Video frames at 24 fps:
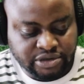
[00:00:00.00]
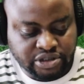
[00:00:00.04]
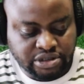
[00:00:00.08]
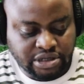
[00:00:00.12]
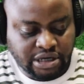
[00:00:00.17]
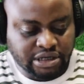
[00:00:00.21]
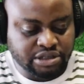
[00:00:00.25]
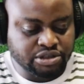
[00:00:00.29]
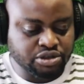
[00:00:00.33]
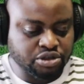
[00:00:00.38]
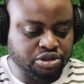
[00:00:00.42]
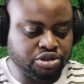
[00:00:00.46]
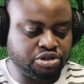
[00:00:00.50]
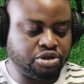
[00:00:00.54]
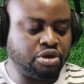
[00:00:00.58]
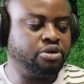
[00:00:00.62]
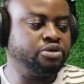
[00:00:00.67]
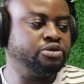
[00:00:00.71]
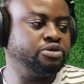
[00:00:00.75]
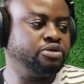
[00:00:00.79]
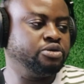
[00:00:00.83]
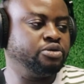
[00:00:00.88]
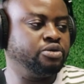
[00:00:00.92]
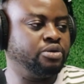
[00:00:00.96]
starts to show
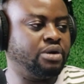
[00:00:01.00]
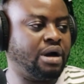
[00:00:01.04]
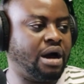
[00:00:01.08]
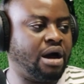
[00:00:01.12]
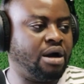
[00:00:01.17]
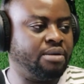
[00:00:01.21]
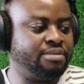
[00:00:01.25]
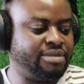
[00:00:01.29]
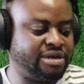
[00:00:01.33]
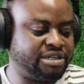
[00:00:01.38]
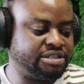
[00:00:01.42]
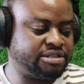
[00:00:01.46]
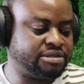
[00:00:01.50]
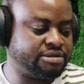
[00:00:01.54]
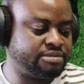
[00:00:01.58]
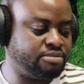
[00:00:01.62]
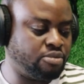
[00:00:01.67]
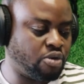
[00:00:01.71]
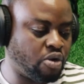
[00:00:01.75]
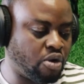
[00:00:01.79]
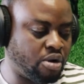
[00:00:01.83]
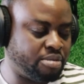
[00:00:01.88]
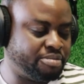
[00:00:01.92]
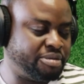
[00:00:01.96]
you how much
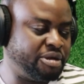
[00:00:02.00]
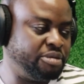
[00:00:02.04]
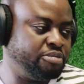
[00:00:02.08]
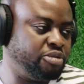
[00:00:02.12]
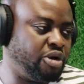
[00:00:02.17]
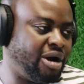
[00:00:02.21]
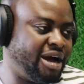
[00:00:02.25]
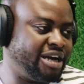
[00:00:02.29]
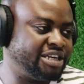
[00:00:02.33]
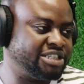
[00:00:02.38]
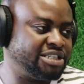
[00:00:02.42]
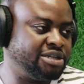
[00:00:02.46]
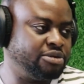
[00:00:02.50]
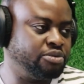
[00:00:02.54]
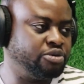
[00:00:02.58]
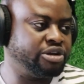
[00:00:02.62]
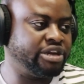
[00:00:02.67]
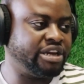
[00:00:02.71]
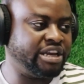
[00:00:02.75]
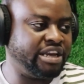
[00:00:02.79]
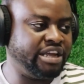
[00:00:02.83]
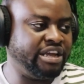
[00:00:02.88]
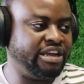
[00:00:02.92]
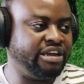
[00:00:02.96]
more people actually
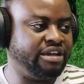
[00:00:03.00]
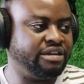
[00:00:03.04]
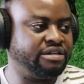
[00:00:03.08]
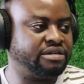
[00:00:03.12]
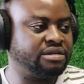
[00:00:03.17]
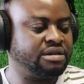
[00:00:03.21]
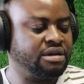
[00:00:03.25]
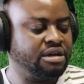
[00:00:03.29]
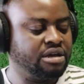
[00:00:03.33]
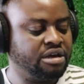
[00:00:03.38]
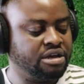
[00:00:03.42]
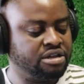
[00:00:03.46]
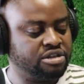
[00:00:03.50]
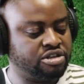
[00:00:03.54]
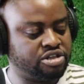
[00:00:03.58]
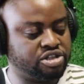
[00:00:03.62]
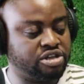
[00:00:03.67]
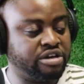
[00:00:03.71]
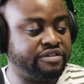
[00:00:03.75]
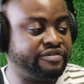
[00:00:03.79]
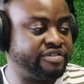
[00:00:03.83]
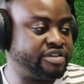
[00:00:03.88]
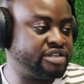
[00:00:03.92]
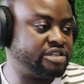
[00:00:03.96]
would need the
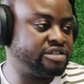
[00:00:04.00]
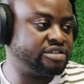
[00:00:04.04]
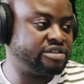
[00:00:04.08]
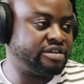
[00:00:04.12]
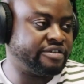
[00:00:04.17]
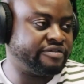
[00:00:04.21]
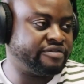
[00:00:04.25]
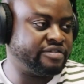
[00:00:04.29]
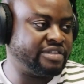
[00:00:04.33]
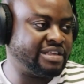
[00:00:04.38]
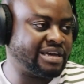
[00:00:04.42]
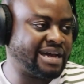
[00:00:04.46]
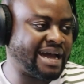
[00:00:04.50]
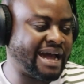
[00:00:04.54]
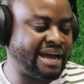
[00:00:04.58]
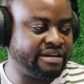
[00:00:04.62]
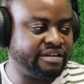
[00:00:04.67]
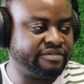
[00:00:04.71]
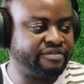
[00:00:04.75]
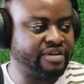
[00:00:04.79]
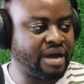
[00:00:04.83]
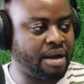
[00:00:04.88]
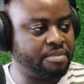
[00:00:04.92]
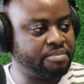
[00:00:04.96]
services of the kind
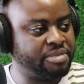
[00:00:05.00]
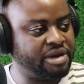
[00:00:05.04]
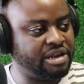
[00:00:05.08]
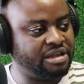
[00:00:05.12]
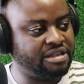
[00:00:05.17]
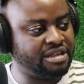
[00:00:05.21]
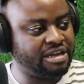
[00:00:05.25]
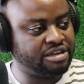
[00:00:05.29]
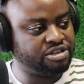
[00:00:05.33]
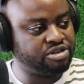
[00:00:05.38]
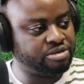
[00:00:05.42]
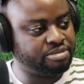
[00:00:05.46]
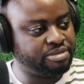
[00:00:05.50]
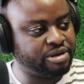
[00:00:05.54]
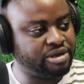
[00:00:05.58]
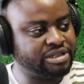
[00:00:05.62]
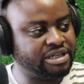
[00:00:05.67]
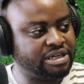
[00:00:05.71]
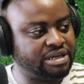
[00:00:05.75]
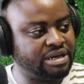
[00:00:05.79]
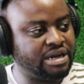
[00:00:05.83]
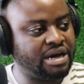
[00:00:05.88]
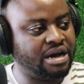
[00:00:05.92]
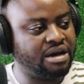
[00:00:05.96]
of company that you're
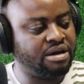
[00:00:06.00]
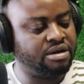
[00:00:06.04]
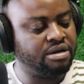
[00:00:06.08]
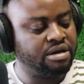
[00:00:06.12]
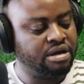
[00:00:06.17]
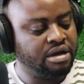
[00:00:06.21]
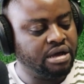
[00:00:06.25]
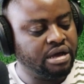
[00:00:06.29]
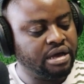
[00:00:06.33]
building now.